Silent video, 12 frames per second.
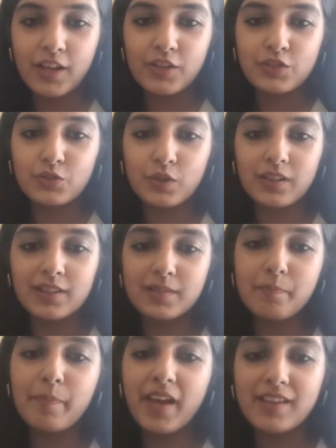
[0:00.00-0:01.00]
So it's
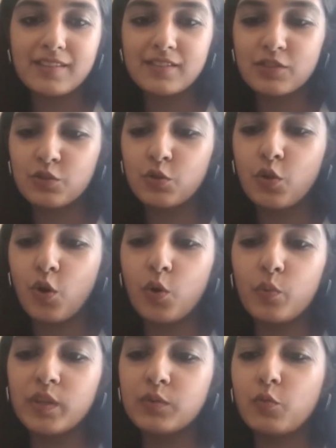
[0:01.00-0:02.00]
best to go
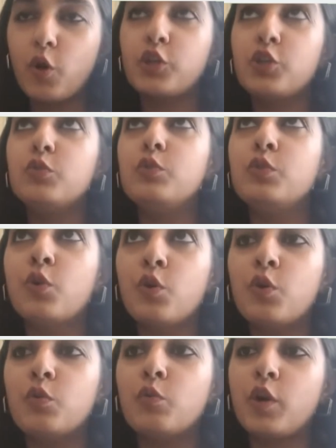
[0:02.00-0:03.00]
with what you
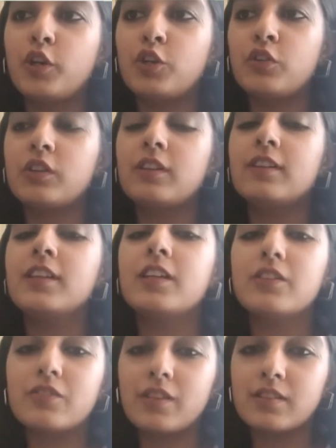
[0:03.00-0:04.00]
know, what you're really
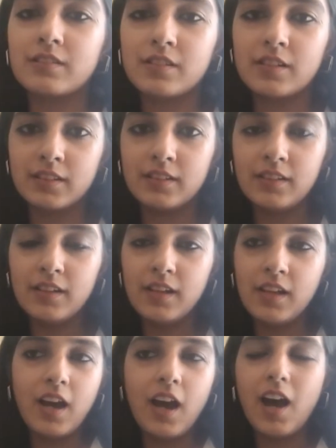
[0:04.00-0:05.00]
interested in.
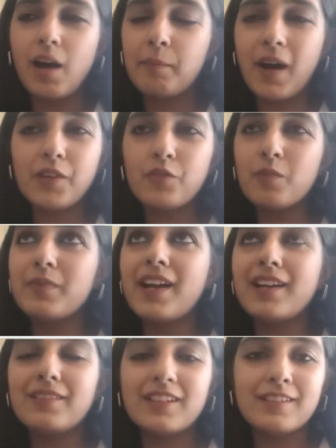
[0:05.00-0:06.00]
Apart from that,
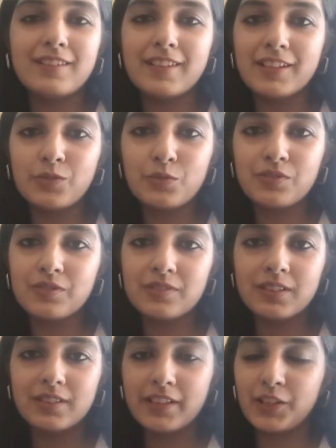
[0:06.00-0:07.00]
in
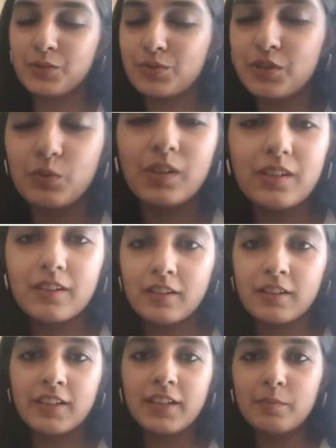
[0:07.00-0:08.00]
D2C, you can
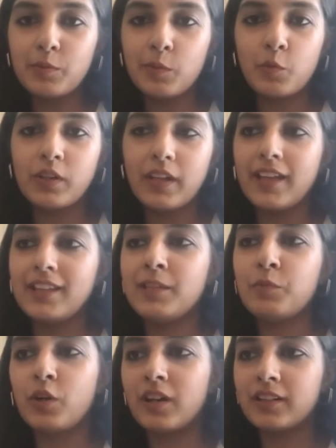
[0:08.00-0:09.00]
really promote any
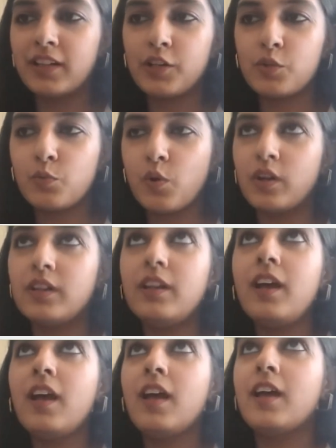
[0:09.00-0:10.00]
product that you want.
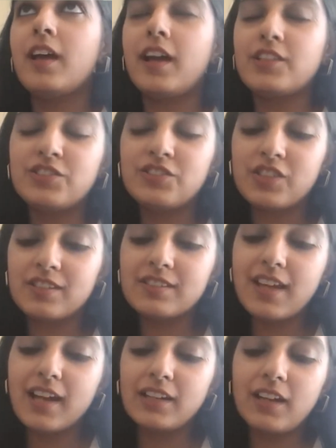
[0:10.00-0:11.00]
It's just
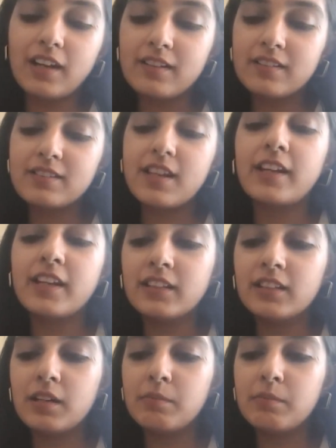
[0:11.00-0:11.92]
that understanding the